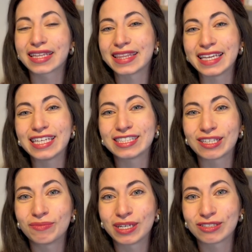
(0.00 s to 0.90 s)
Thank you
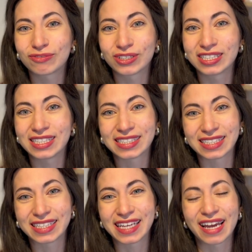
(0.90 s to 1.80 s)
so much for
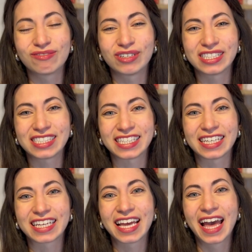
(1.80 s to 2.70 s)
listening and
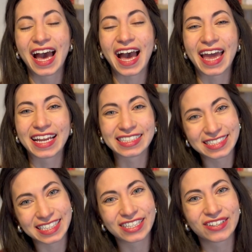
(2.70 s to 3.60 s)
watching, and I'll
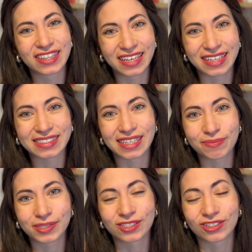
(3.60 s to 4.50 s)
see you in the next
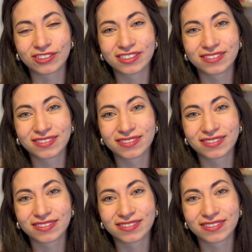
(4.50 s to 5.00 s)
episode.